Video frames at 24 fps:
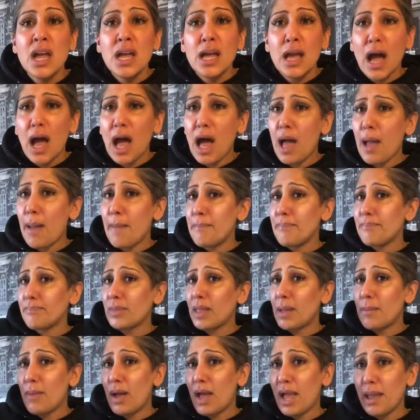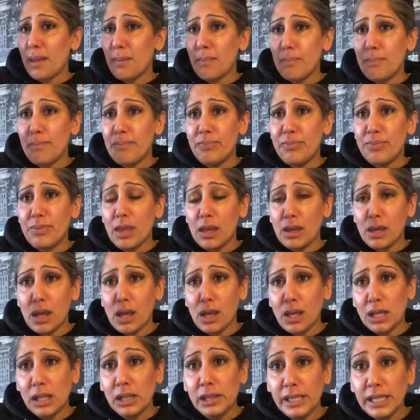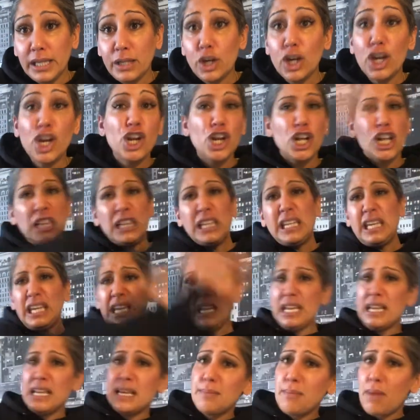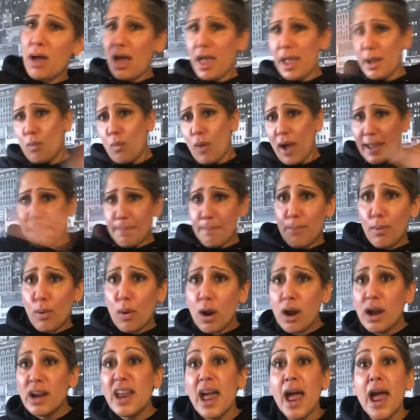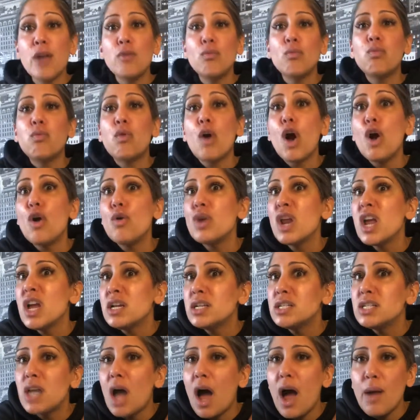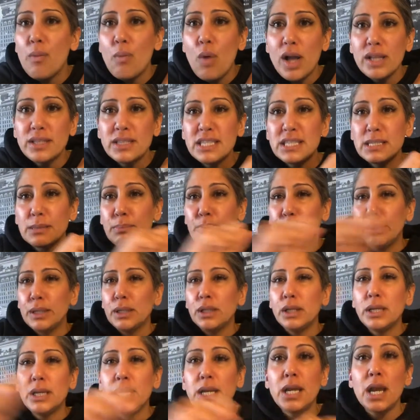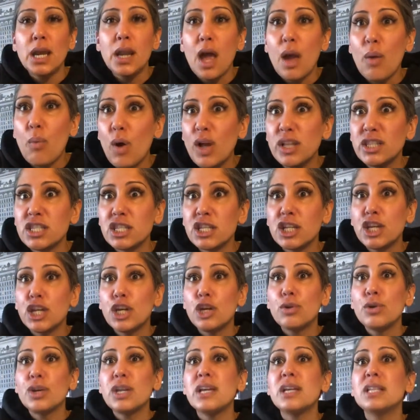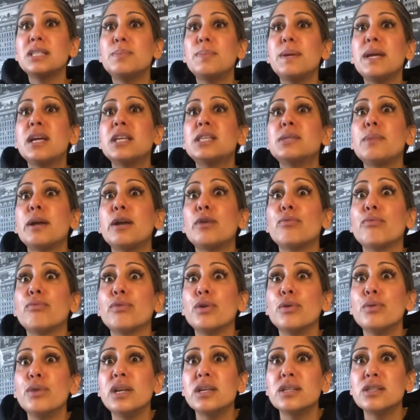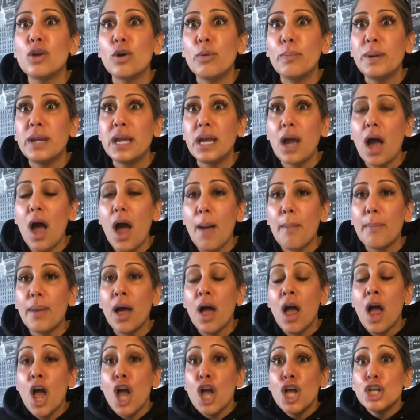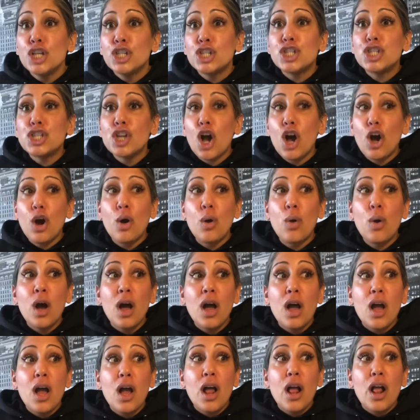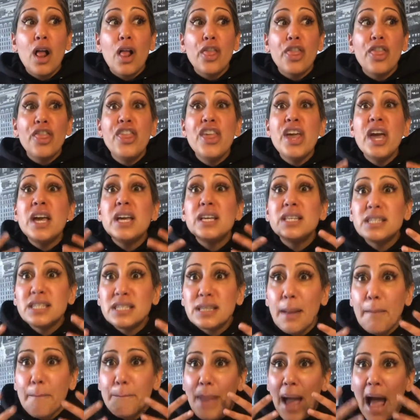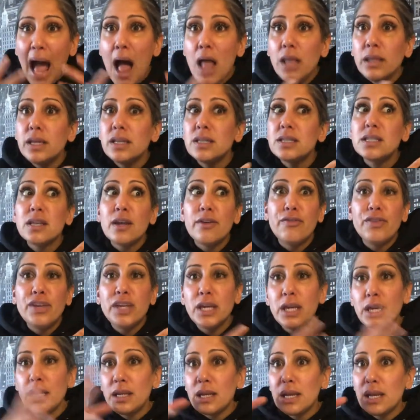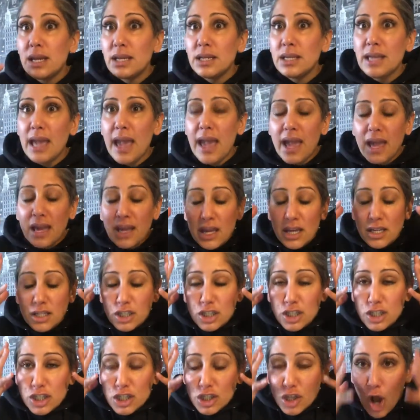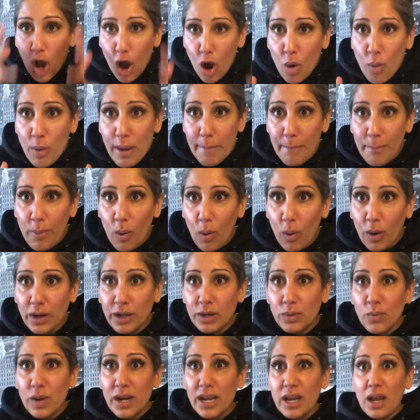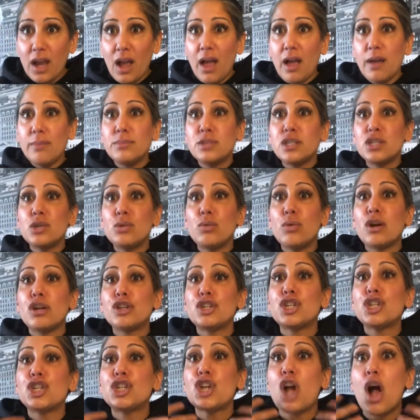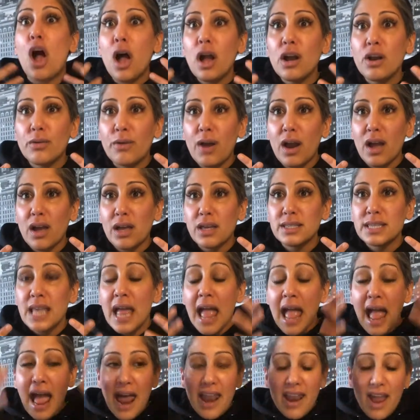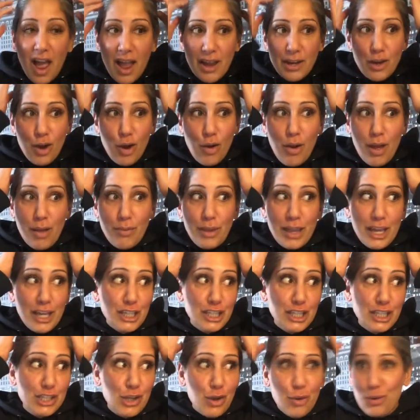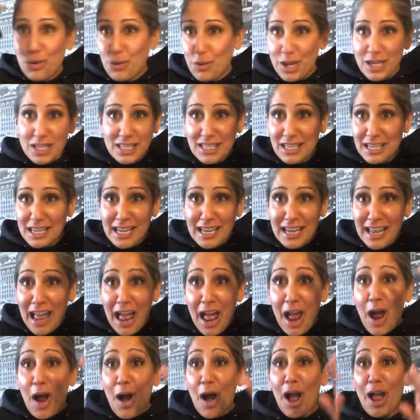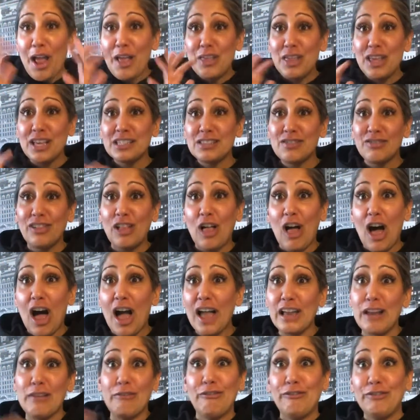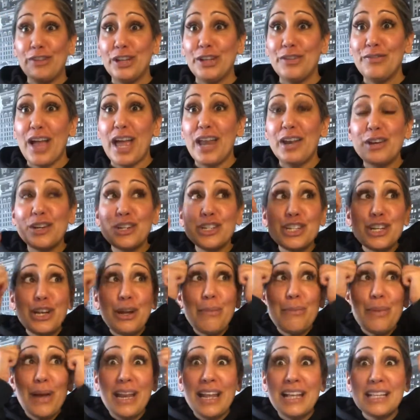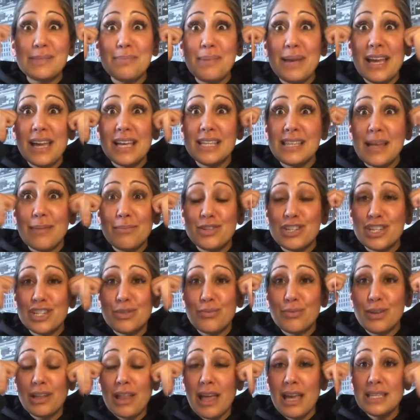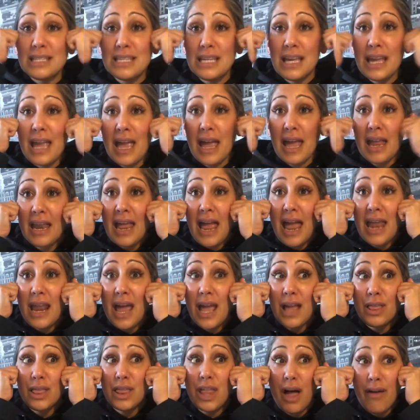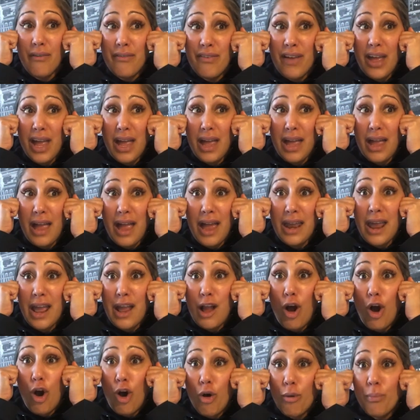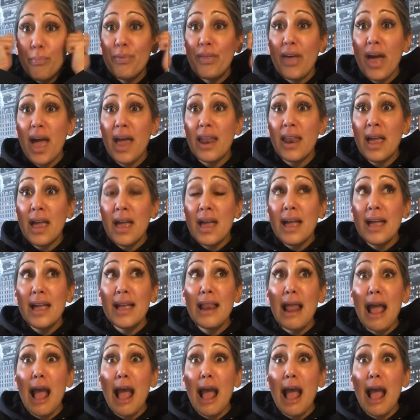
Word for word: um, my uh, cleaner, clean my whiteboard and wrote, I want stability and I want security. It's because my root is opening up. So this balance of yin and yang is so important when it comes to our chakras. And I know I'm like so crazy in this vlog and full of energy, but it's because I'm just realizing it and I love it. And I hope that it